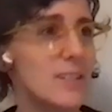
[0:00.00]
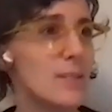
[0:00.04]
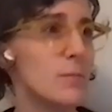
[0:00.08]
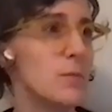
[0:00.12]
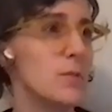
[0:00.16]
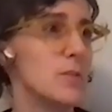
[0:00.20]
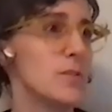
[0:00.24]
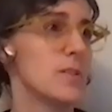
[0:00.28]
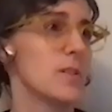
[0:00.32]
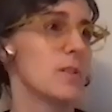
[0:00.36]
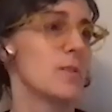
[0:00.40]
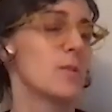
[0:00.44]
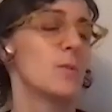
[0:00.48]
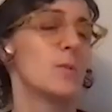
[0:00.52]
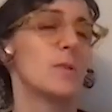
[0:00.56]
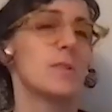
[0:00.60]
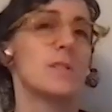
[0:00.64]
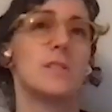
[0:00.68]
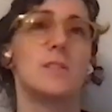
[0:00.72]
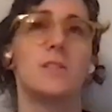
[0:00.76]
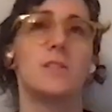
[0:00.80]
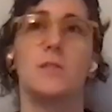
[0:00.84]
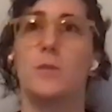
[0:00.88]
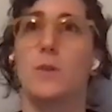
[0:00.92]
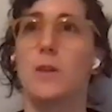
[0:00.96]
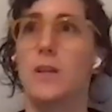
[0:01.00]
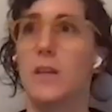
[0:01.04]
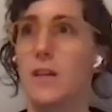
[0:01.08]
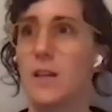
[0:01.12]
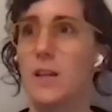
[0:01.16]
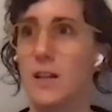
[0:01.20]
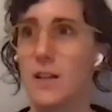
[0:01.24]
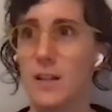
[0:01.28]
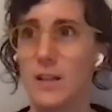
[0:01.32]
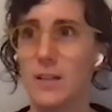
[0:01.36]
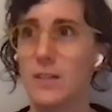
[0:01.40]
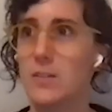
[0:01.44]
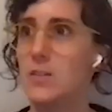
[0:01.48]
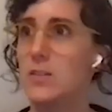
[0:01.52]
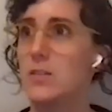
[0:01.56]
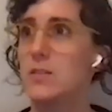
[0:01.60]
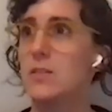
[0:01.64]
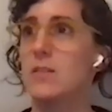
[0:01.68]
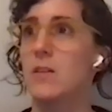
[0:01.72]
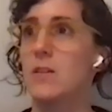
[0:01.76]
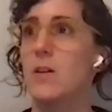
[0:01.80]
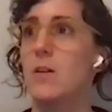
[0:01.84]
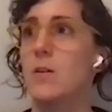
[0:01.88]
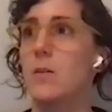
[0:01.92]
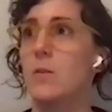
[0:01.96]
to music wasn't doing it. And just
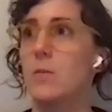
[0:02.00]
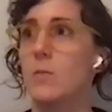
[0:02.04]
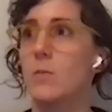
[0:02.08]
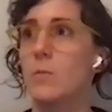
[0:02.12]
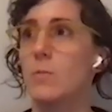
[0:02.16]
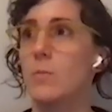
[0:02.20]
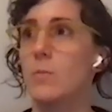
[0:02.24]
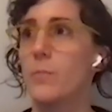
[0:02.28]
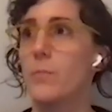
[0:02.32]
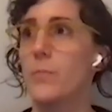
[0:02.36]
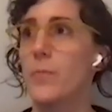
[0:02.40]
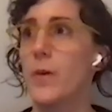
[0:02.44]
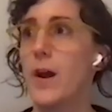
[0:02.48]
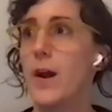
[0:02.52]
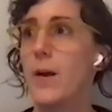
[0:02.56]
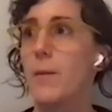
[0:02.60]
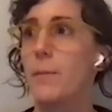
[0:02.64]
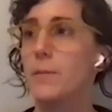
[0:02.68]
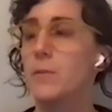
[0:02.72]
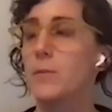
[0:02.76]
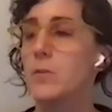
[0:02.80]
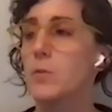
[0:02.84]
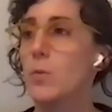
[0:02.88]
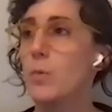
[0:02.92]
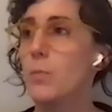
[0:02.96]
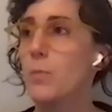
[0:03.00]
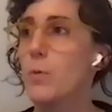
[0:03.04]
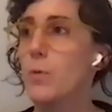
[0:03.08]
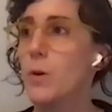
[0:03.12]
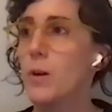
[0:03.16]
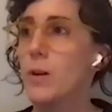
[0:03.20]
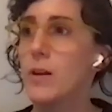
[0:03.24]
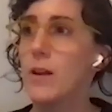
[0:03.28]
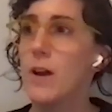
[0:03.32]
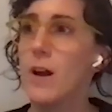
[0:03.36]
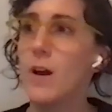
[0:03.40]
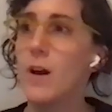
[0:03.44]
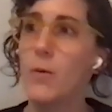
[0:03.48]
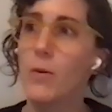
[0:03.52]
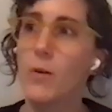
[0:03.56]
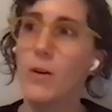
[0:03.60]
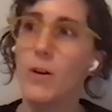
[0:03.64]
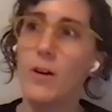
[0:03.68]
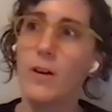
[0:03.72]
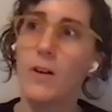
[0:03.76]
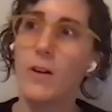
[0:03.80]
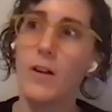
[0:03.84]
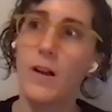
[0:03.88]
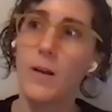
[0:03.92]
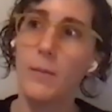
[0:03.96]
so I'm to a point now
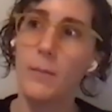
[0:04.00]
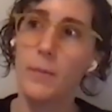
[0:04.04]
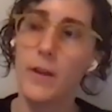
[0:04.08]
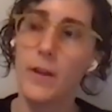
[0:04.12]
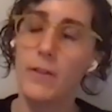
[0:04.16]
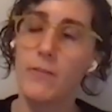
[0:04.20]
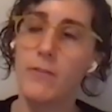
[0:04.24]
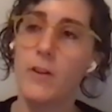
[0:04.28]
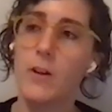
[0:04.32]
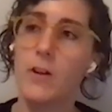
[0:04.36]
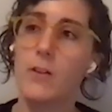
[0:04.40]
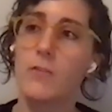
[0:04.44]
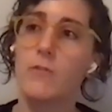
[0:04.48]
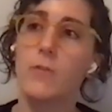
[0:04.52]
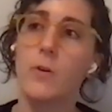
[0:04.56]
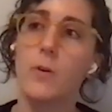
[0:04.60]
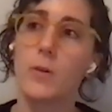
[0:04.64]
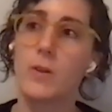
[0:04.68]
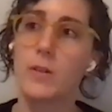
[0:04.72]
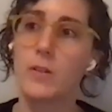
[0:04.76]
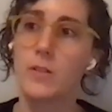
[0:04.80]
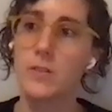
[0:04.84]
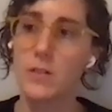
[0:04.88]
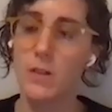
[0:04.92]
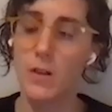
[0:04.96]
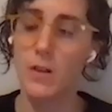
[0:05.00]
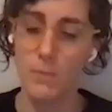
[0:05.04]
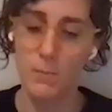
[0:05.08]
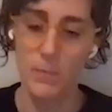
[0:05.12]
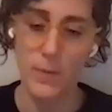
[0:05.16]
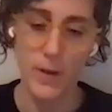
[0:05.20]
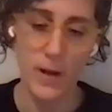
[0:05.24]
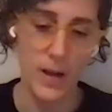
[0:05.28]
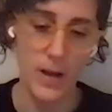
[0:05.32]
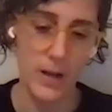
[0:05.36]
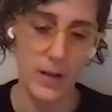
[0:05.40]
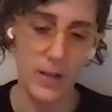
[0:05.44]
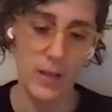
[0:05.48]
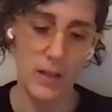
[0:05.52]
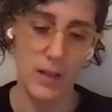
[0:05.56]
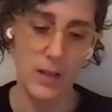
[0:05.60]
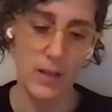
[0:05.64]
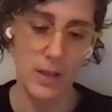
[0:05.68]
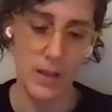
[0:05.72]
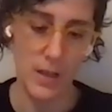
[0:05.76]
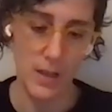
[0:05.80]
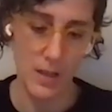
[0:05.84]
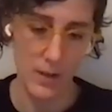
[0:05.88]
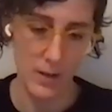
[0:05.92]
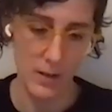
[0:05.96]
where I'm like very focused on body
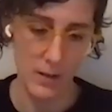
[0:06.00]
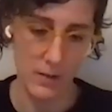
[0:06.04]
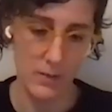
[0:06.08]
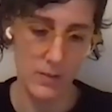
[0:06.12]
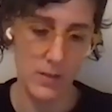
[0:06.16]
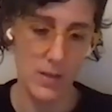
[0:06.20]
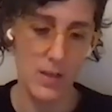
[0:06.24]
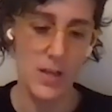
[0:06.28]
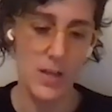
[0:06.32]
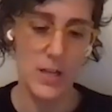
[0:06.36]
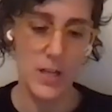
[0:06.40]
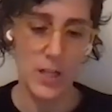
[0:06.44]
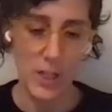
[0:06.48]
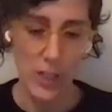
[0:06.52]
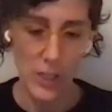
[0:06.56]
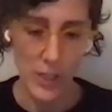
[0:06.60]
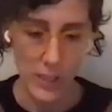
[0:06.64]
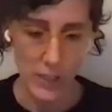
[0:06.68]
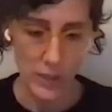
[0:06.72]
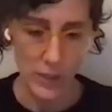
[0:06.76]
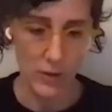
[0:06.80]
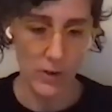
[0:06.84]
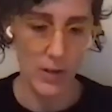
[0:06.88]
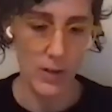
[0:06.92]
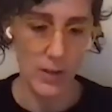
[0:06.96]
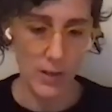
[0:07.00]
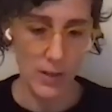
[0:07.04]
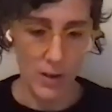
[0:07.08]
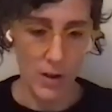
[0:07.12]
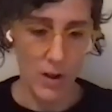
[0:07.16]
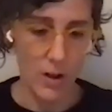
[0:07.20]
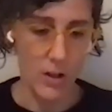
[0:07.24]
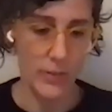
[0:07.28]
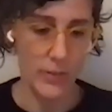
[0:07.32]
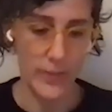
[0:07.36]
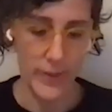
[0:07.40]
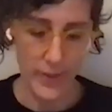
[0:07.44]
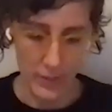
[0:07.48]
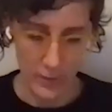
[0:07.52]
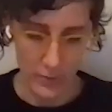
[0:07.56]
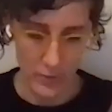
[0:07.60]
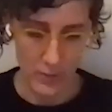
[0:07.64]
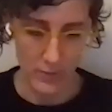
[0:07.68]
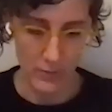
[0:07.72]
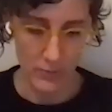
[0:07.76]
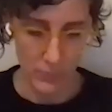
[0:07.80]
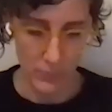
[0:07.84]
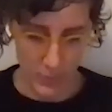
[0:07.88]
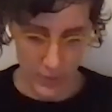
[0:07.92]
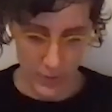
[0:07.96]
and clearing all the
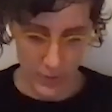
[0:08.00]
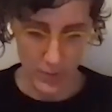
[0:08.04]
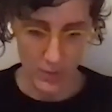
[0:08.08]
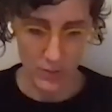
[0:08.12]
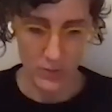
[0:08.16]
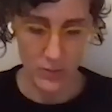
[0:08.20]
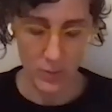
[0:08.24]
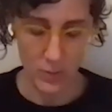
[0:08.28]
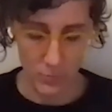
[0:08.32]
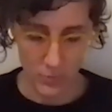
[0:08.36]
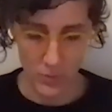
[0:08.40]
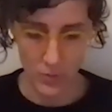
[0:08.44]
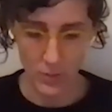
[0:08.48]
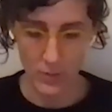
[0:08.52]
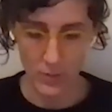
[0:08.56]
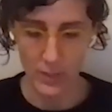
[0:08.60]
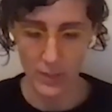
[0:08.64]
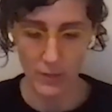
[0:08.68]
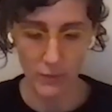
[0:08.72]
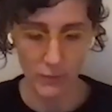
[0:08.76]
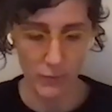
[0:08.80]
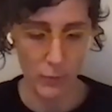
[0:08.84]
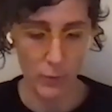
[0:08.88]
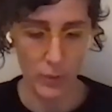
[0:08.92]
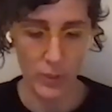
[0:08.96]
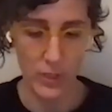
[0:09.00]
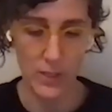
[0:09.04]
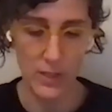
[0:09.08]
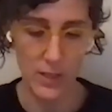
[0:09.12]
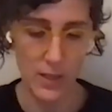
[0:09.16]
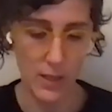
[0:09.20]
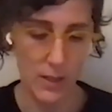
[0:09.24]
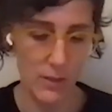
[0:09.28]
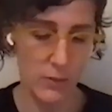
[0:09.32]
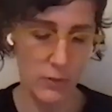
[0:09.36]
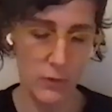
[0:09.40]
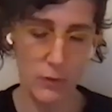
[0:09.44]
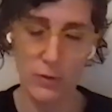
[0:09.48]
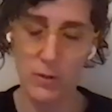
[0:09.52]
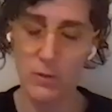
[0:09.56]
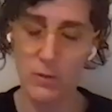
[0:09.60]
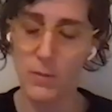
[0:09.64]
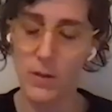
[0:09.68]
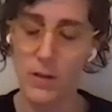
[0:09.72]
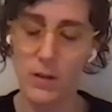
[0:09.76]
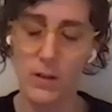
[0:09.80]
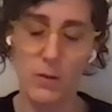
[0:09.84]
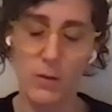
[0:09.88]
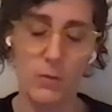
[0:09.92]
energy from this year. So I'm doing like a 40-day, 30-minute